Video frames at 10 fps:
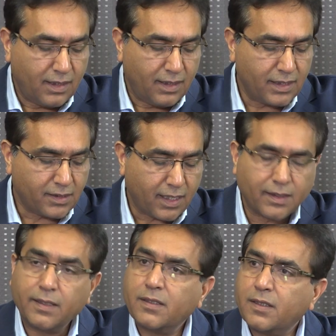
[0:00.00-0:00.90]
Let's start
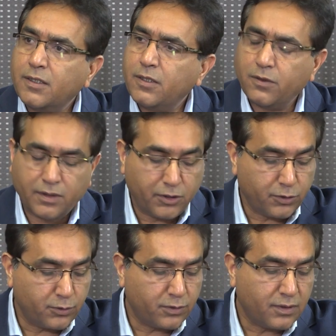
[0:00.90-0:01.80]
the discussion on the
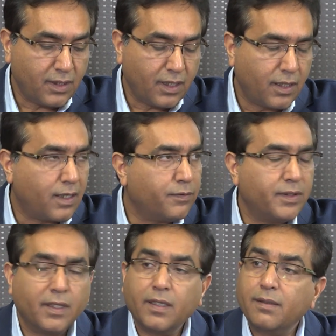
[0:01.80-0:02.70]
issues
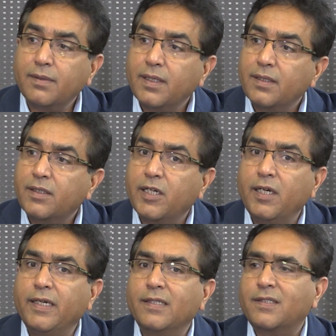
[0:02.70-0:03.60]
with the three
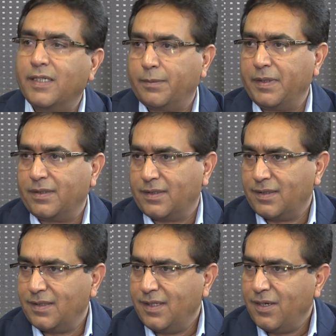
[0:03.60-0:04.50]
leader
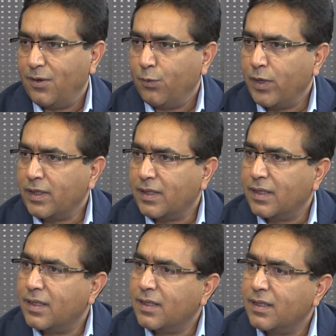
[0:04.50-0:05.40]
statements. What
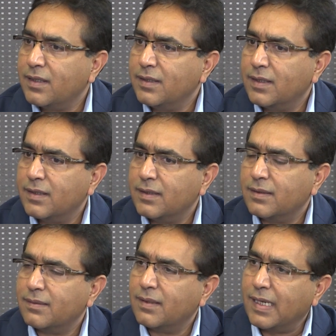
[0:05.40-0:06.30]
in
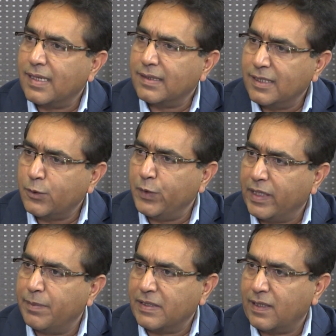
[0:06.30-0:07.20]
the this
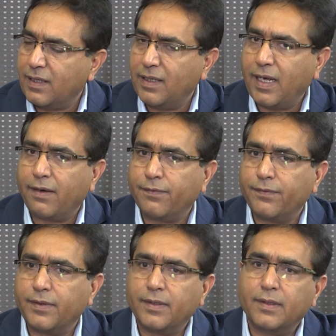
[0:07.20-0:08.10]
week basically have
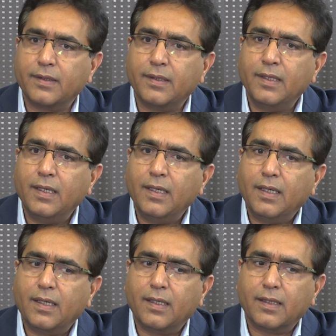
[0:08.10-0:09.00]

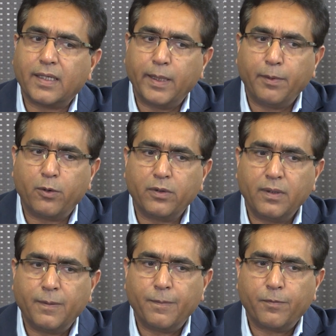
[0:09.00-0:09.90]
came out
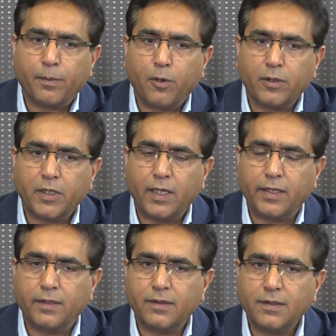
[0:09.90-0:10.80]
from all three
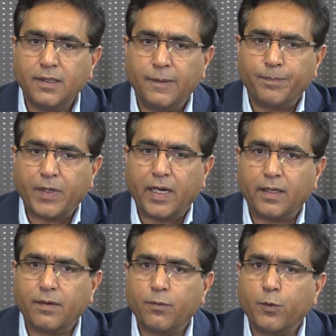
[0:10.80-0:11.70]
leaders,
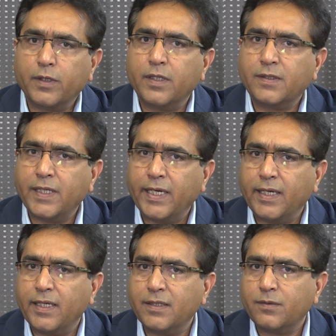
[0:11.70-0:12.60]
and what they're
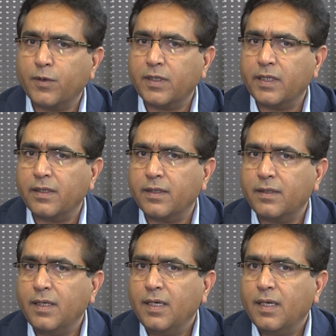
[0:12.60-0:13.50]
saying is what
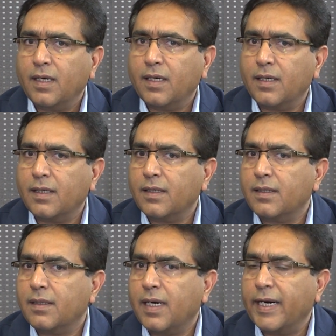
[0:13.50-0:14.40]
their
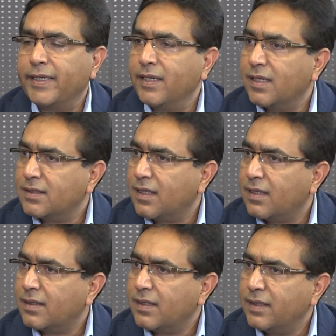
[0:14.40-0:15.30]
ideas
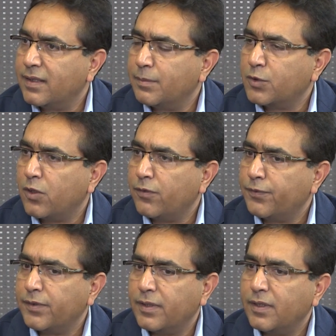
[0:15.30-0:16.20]
are in terms of
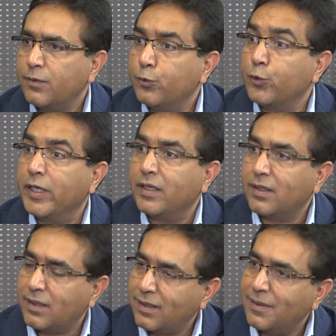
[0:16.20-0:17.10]
viewing
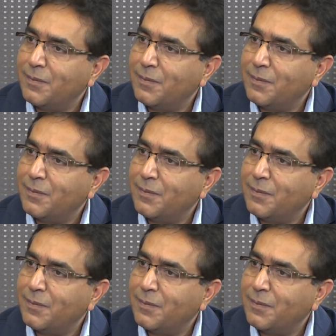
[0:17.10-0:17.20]
the